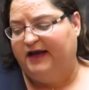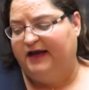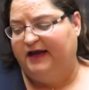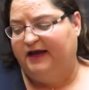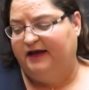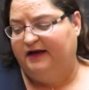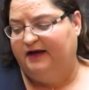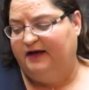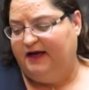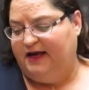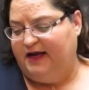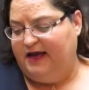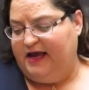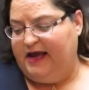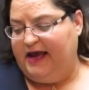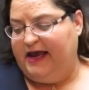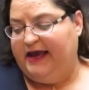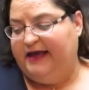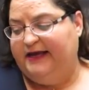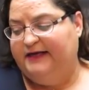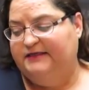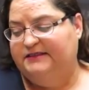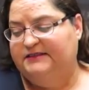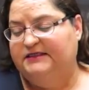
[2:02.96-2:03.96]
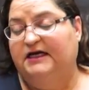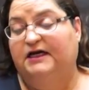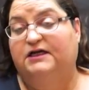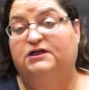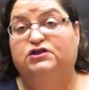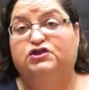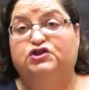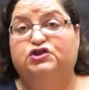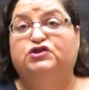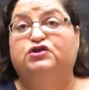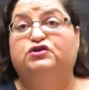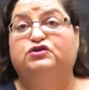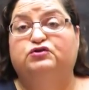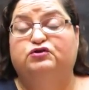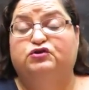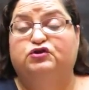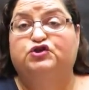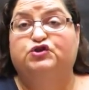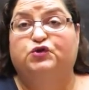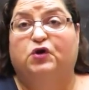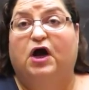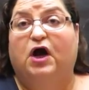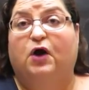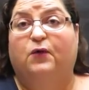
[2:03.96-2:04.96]
ahead and uh,
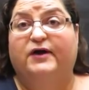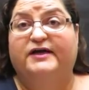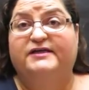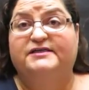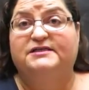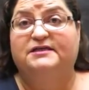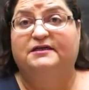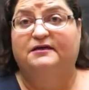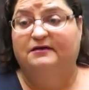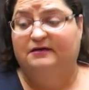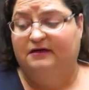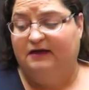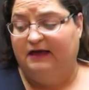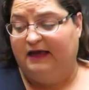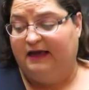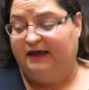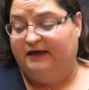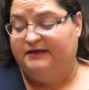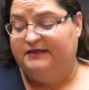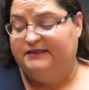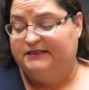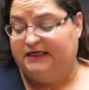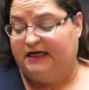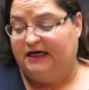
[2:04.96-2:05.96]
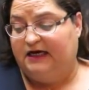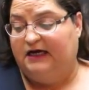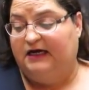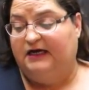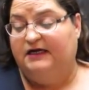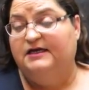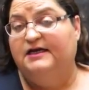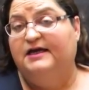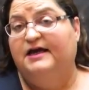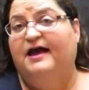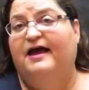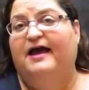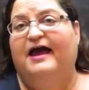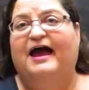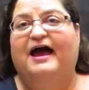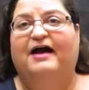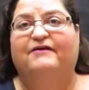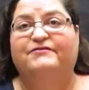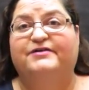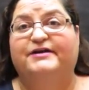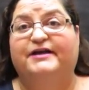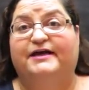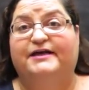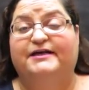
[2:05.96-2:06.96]
draw it and uh,
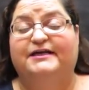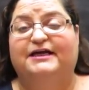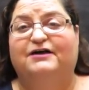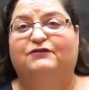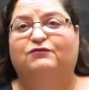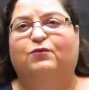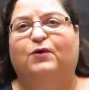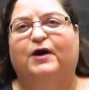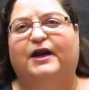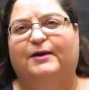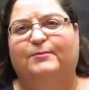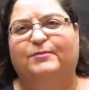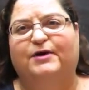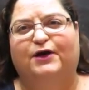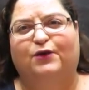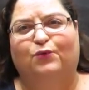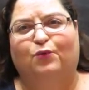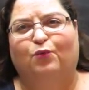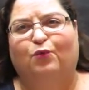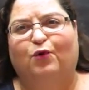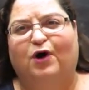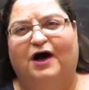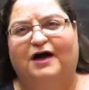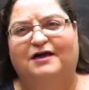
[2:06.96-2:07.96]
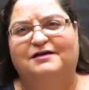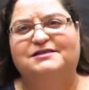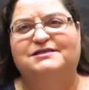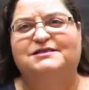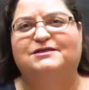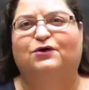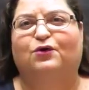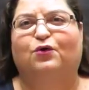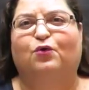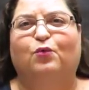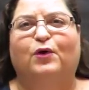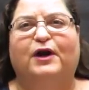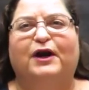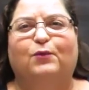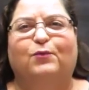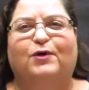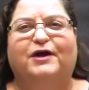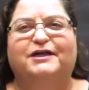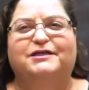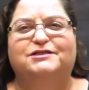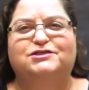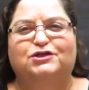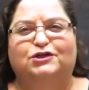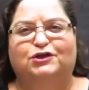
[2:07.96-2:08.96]
have an idea of what I'm going to want or what I
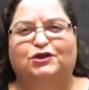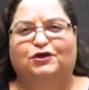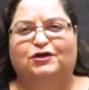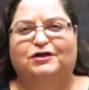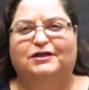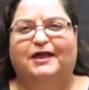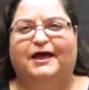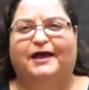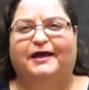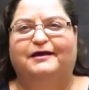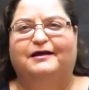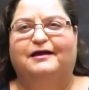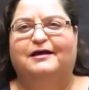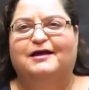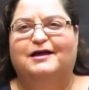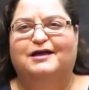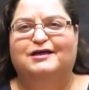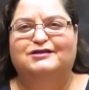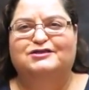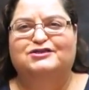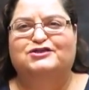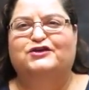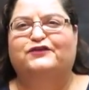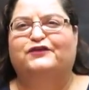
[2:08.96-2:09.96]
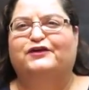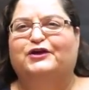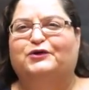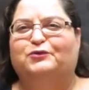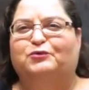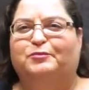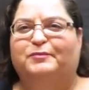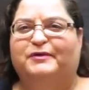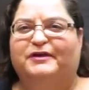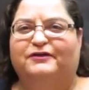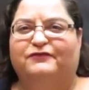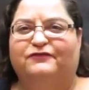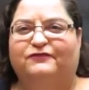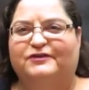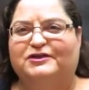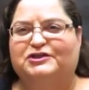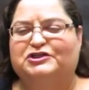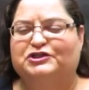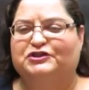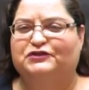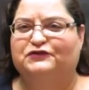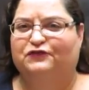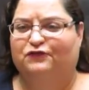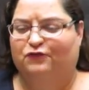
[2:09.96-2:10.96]
want it to look like so that it would be
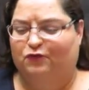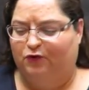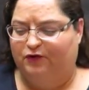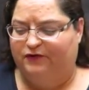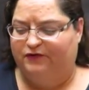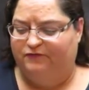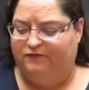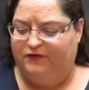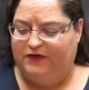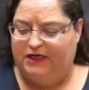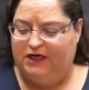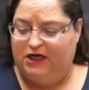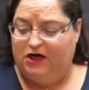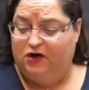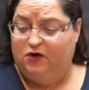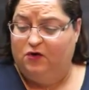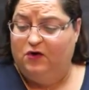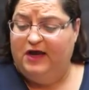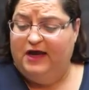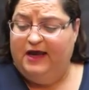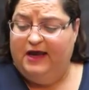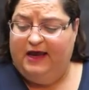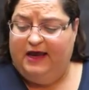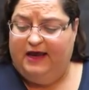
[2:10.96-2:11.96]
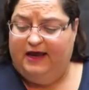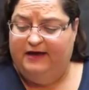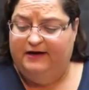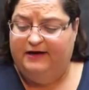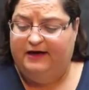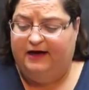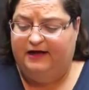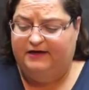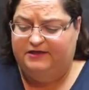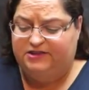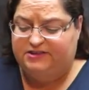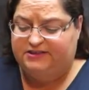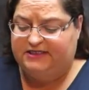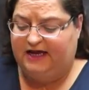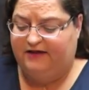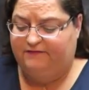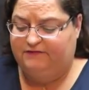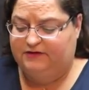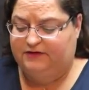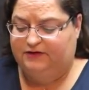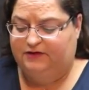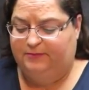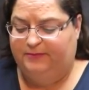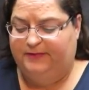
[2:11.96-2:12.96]
efficient for the video. And I just
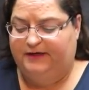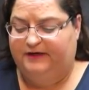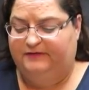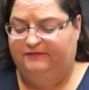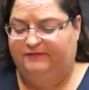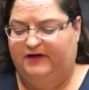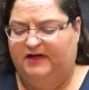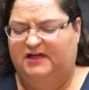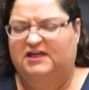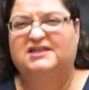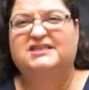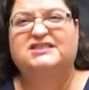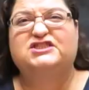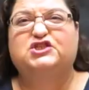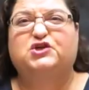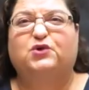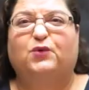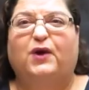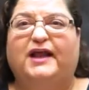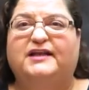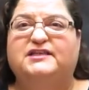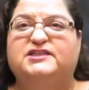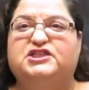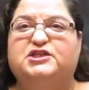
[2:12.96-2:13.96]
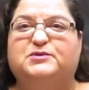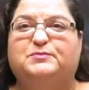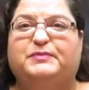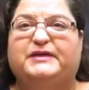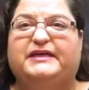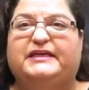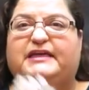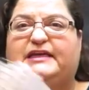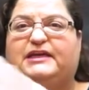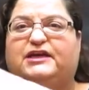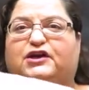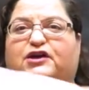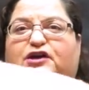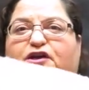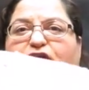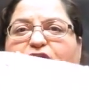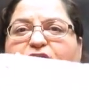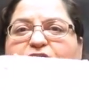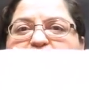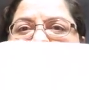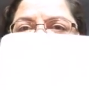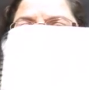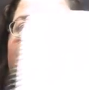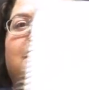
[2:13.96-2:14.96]
have a little bit of a scratchy bit
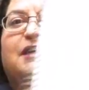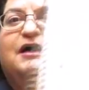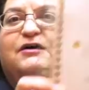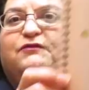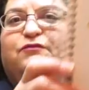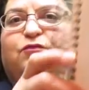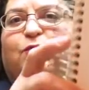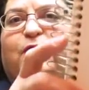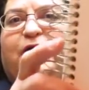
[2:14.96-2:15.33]
here of